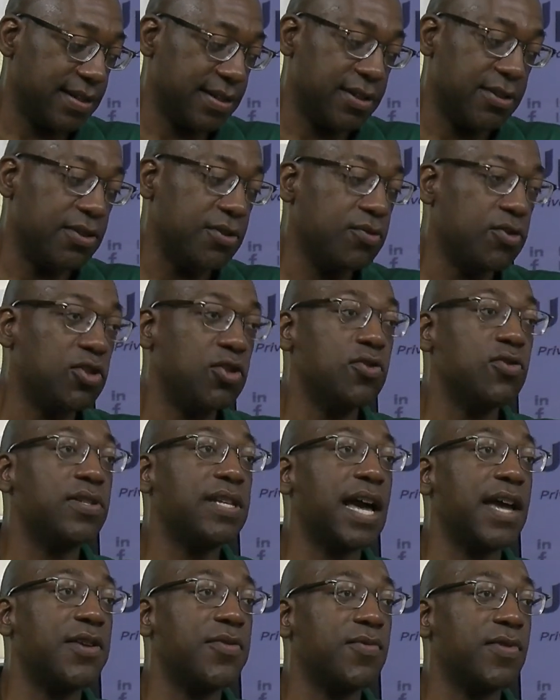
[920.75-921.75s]
You choose
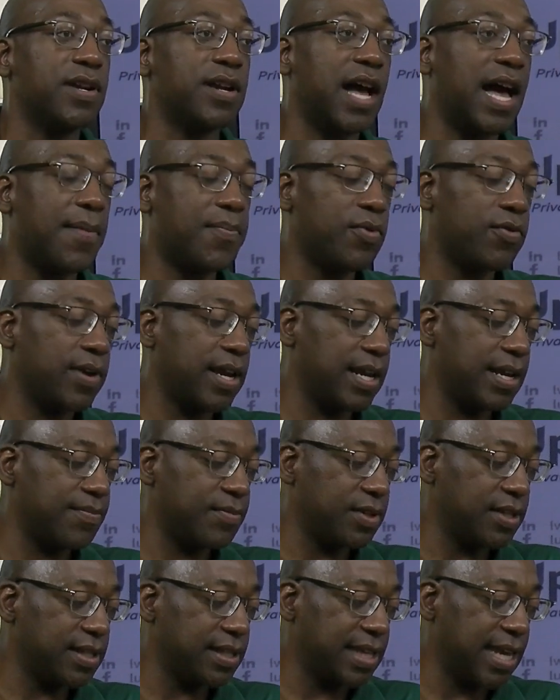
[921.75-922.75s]
how you want to operate. I'm
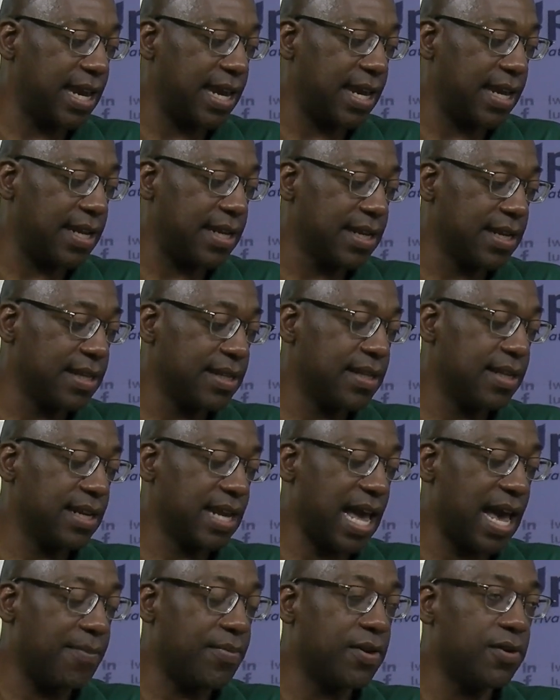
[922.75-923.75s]
just saying,
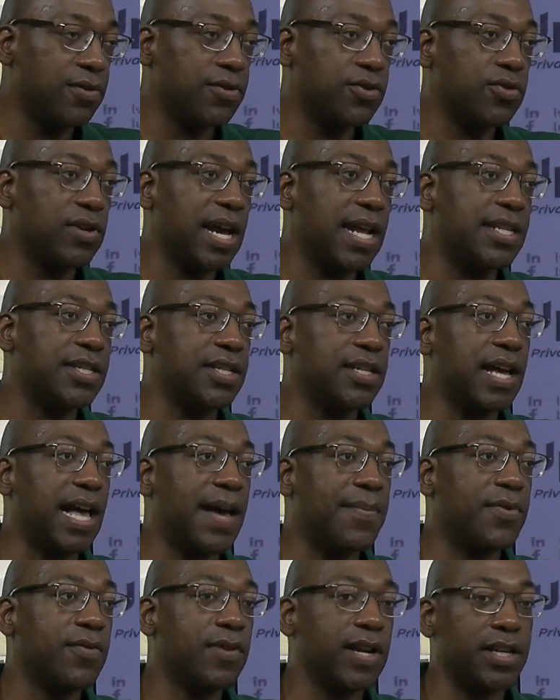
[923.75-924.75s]
capital, strategy,
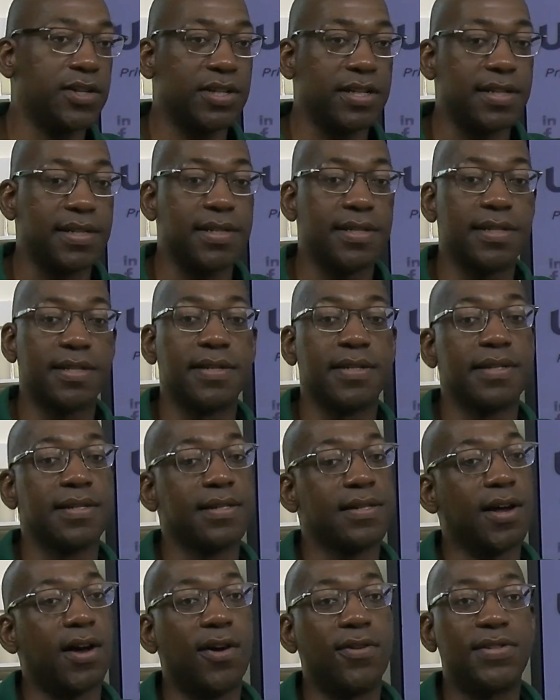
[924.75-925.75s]
operations,
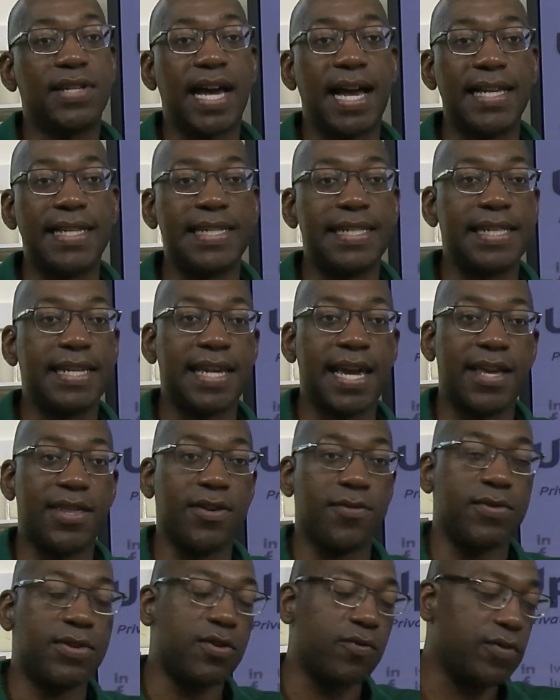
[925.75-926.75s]
all ties in
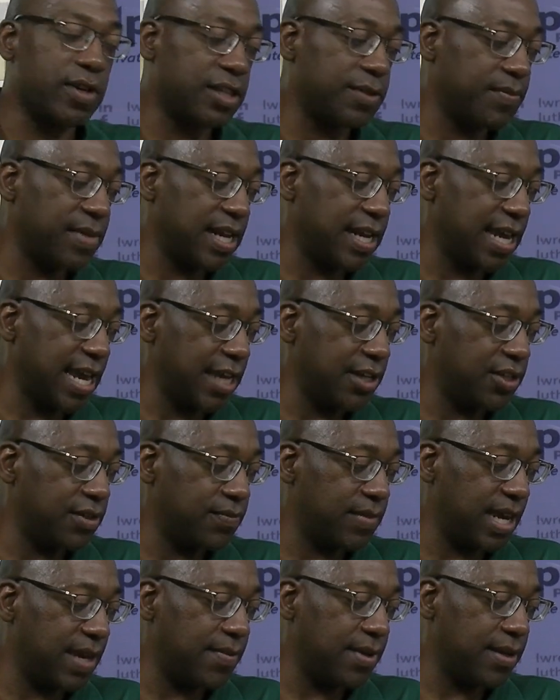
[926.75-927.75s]
together with the risk mitigation,
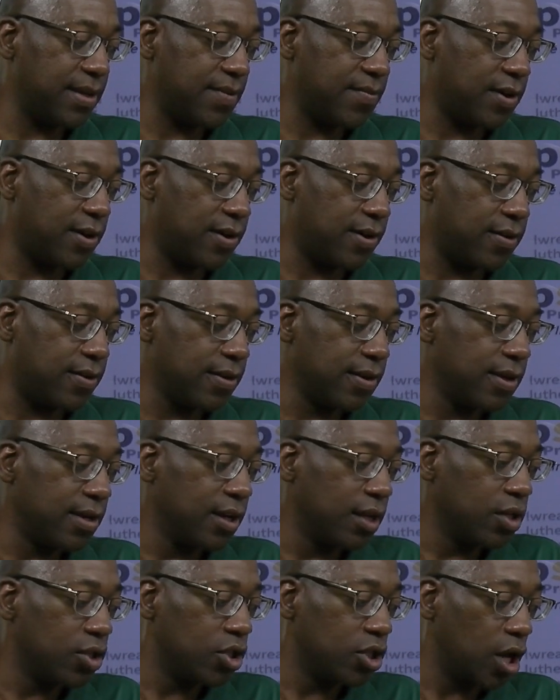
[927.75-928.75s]
baby. Come on.
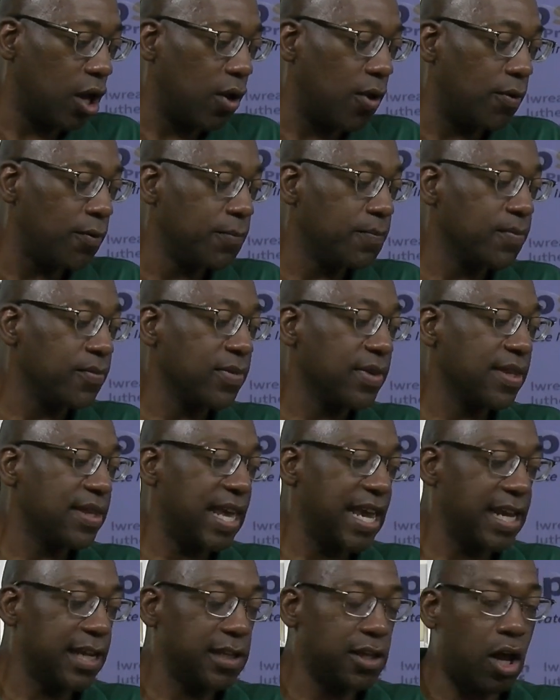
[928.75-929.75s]
So
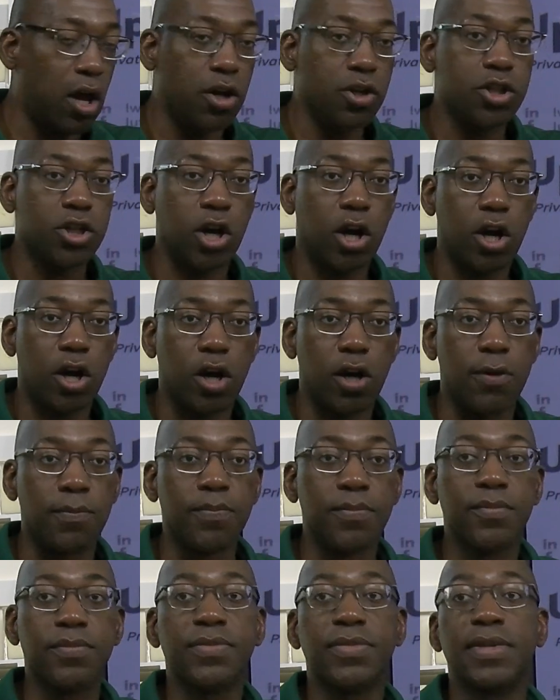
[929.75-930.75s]
think long term.
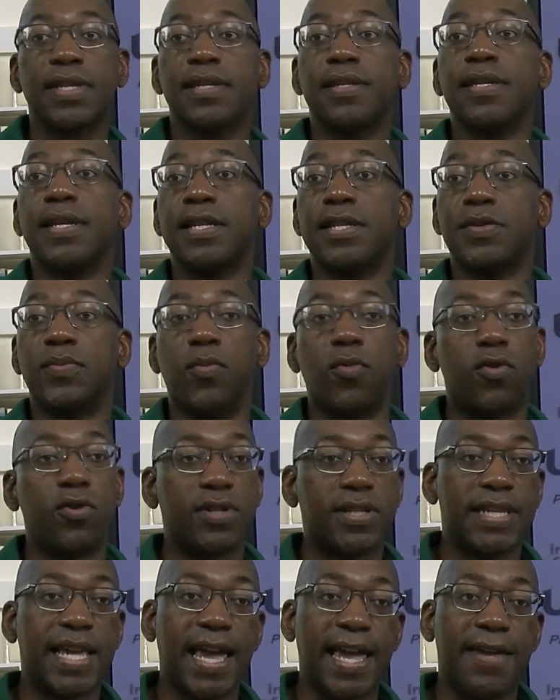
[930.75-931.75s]
It's more
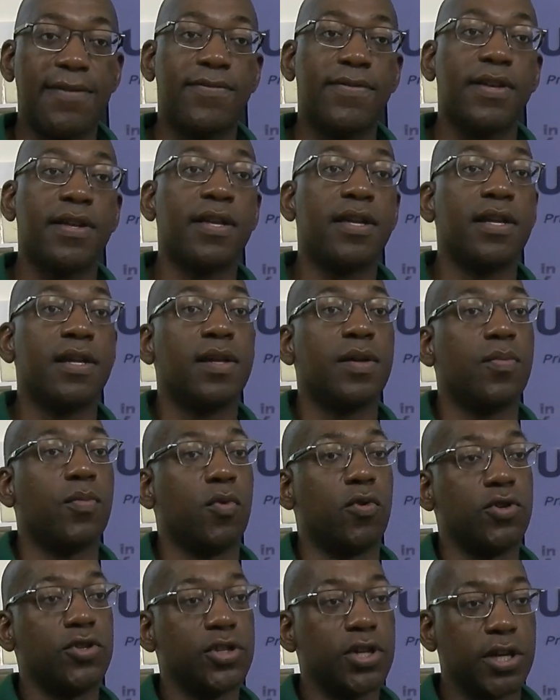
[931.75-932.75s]
safe,
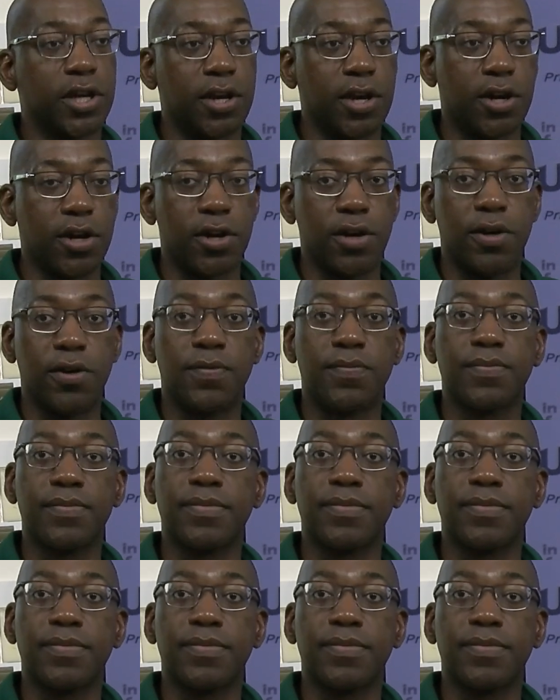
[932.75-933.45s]
more secure.